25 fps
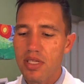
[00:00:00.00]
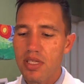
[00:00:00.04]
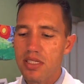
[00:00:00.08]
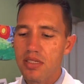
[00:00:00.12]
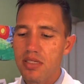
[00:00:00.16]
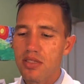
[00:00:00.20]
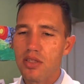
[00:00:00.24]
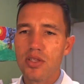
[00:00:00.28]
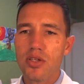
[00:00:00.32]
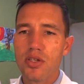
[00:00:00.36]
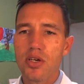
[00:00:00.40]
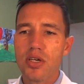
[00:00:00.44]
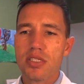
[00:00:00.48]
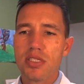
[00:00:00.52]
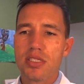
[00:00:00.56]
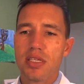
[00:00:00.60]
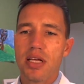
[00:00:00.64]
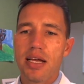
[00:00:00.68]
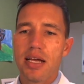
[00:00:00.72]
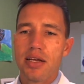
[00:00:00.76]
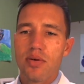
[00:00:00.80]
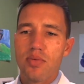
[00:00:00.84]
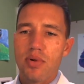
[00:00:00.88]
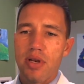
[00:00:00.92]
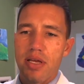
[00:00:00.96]
this looks
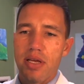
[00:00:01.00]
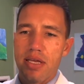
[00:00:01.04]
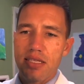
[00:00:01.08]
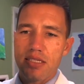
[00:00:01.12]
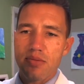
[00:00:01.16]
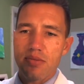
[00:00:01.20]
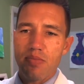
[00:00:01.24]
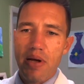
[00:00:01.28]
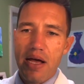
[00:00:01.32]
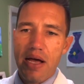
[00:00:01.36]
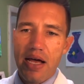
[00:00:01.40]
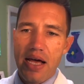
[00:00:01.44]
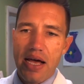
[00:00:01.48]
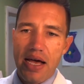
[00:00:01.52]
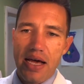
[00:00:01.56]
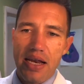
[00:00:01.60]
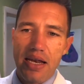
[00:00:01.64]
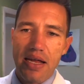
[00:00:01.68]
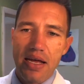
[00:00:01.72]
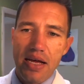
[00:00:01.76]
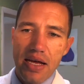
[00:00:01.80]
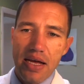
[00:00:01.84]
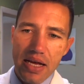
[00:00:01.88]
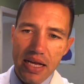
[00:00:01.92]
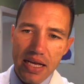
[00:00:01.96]
like when it gets
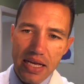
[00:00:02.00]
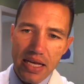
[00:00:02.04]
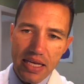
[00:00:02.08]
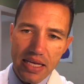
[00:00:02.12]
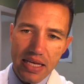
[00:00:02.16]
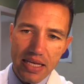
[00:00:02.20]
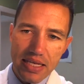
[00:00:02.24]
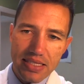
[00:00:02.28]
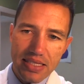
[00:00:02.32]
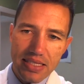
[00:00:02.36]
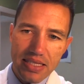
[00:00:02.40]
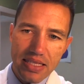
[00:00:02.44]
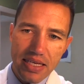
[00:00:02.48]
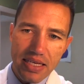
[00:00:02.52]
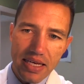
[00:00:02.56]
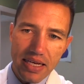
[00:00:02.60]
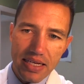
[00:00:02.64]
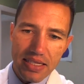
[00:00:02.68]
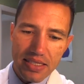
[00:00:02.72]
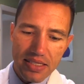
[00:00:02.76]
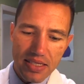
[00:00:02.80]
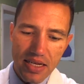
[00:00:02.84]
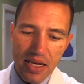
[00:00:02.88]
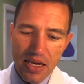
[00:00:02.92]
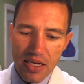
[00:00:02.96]
bad is
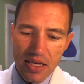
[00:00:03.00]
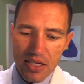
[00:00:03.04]
this.